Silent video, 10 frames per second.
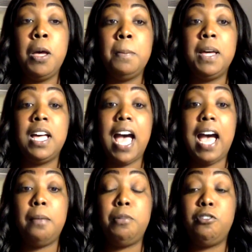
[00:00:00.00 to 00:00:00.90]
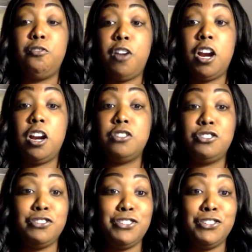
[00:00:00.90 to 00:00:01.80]
but I prefer
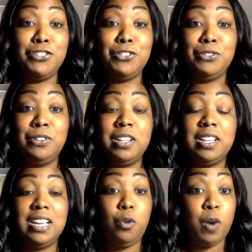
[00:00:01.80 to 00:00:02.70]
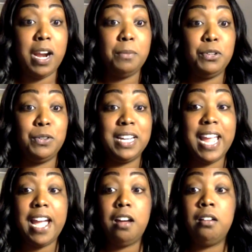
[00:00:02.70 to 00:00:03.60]
to do what I'm doing
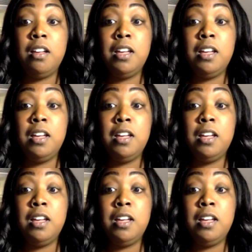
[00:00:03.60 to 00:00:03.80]
now